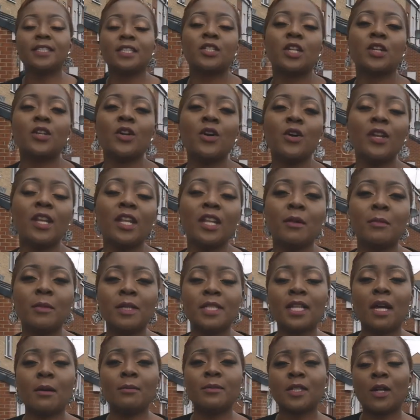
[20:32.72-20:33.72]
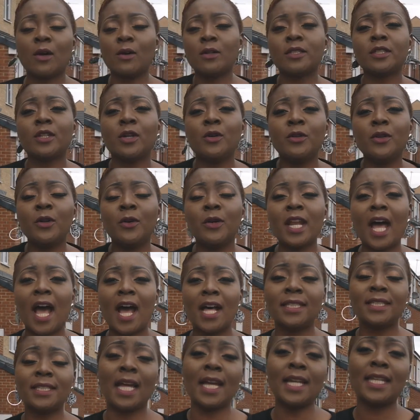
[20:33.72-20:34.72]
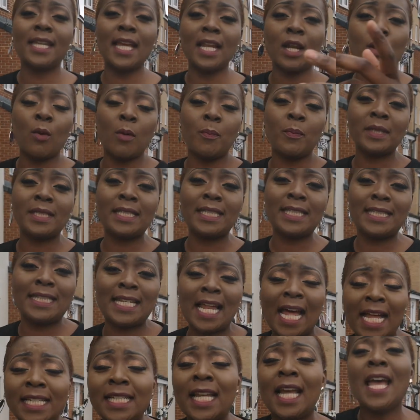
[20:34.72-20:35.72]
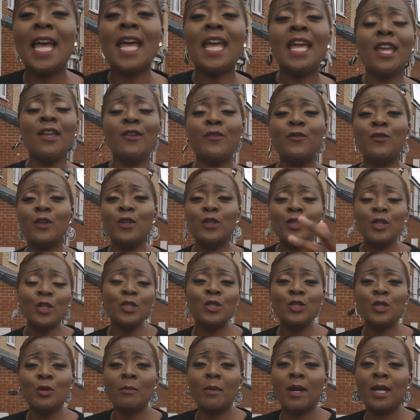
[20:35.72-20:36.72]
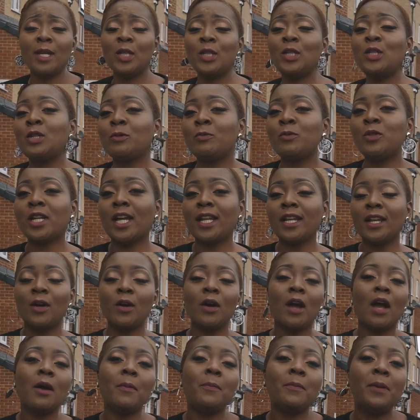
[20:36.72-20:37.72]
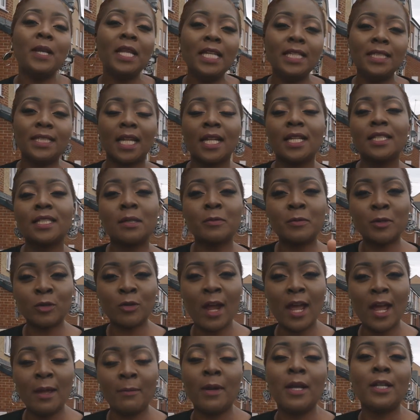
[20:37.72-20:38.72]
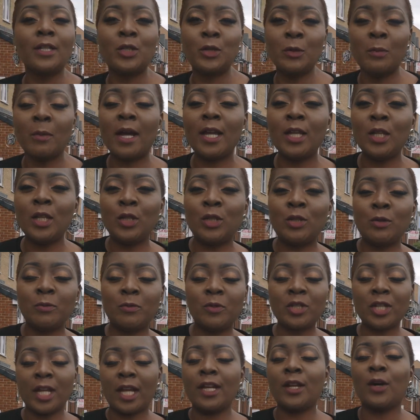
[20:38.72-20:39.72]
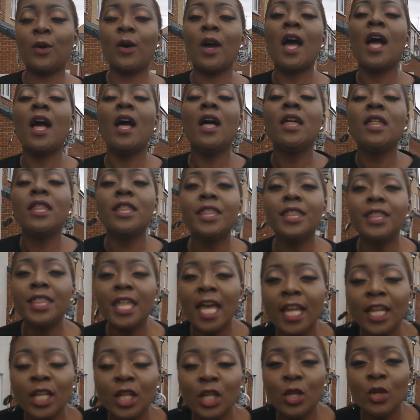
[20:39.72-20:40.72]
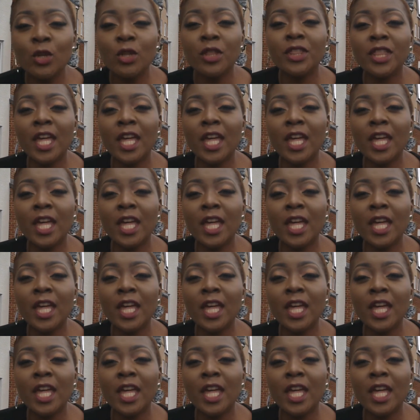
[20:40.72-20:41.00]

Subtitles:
it's a girl Lalamotams, also known as Gelawapa Z. If you're new to my YouTube channel, please subscribe to my YouTube channel. Thank you